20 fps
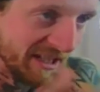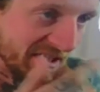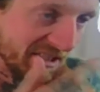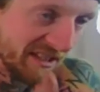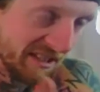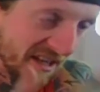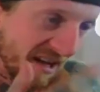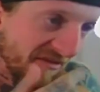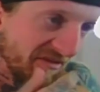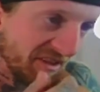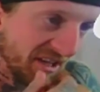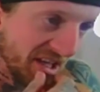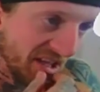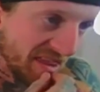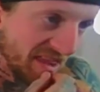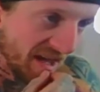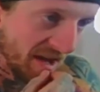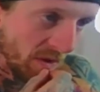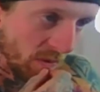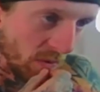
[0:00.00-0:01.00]
this is definitely a
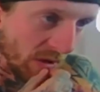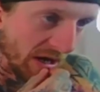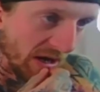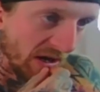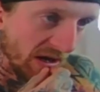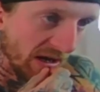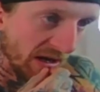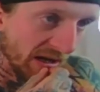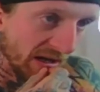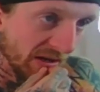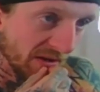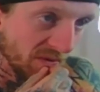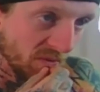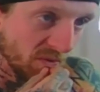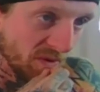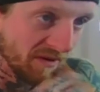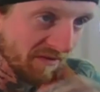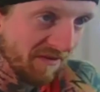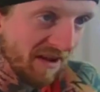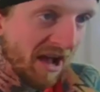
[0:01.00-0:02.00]
thing where
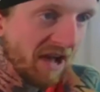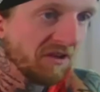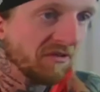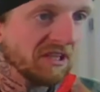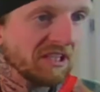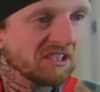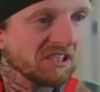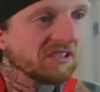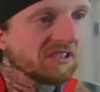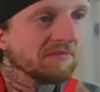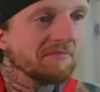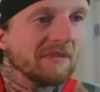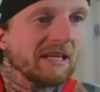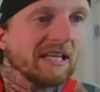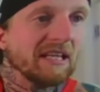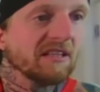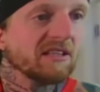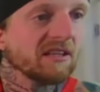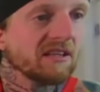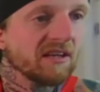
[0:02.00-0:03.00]
value needs to meet